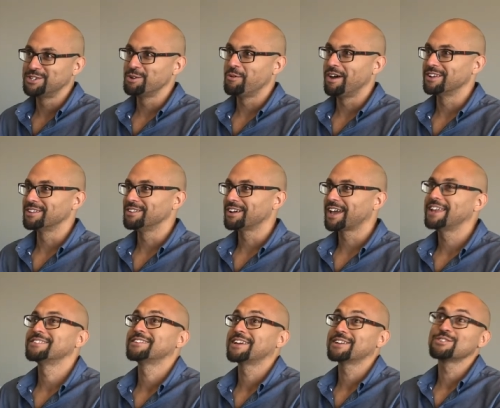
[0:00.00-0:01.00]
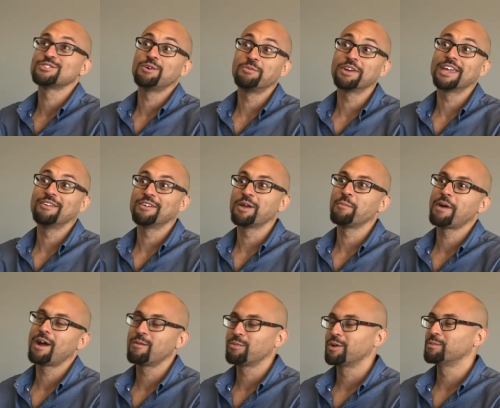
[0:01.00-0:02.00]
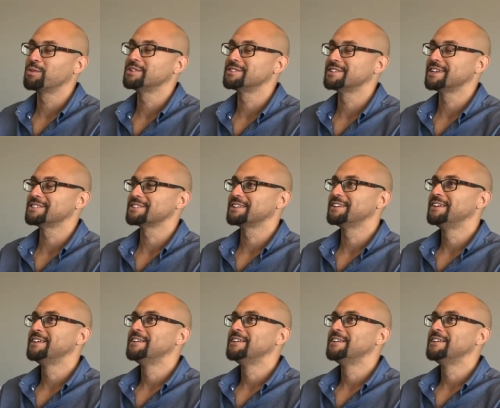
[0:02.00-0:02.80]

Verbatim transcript: she wanted to look at, it was like someone giving a PowerPoint presentation.